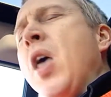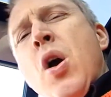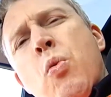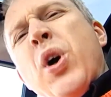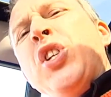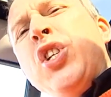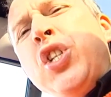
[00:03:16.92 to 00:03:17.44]

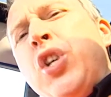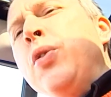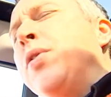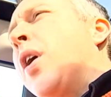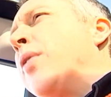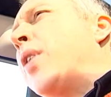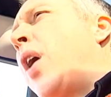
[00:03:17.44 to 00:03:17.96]
Once you do
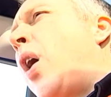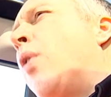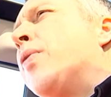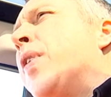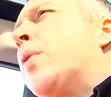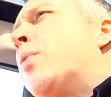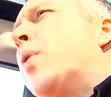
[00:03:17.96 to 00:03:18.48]
though, the whole
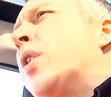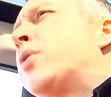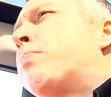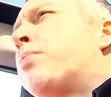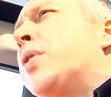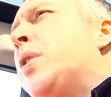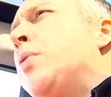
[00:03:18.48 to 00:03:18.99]
thing works
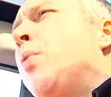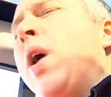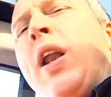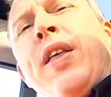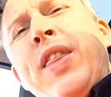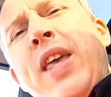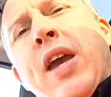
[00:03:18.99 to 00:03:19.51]
pretty
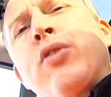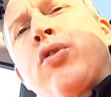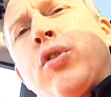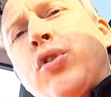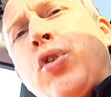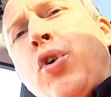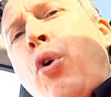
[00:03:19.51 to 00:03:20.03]
well, and the extra
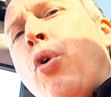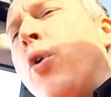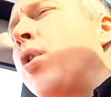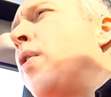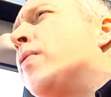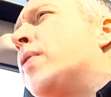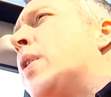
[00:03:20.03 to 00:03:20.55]
torque
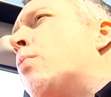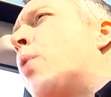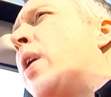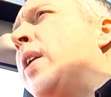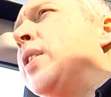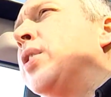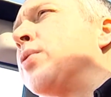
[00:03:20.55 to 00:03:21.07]
of the
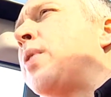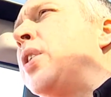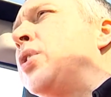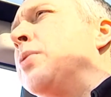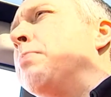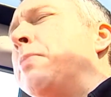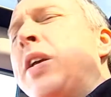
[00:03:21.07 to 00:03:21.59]
1 litre
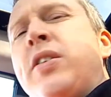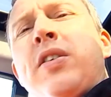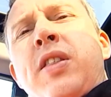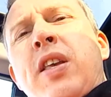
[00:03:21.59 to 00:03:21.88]
engine means that